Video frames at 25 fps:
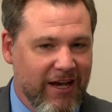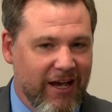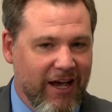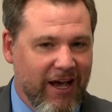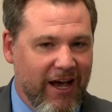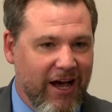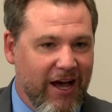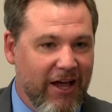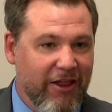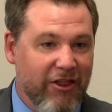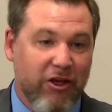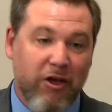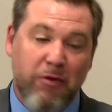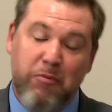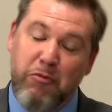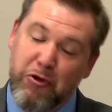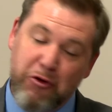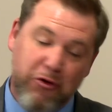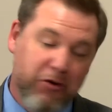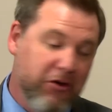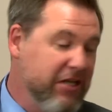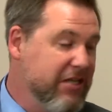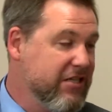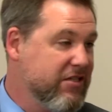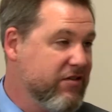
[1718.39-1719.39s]
The
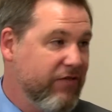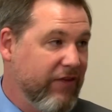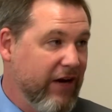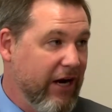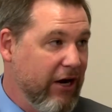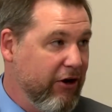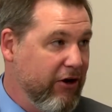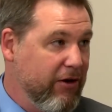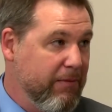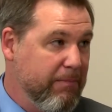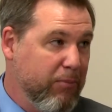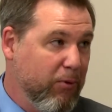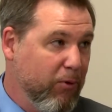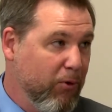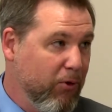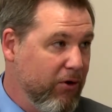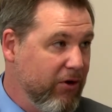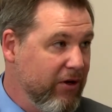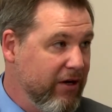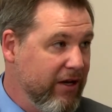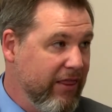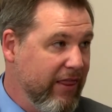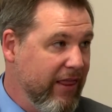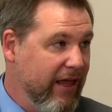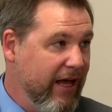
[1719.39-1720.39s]
community is very
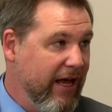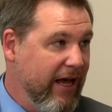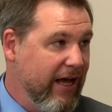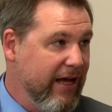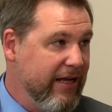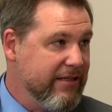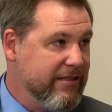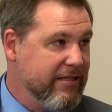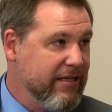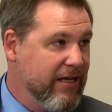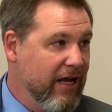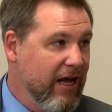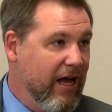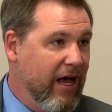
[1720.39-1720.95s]
important in that,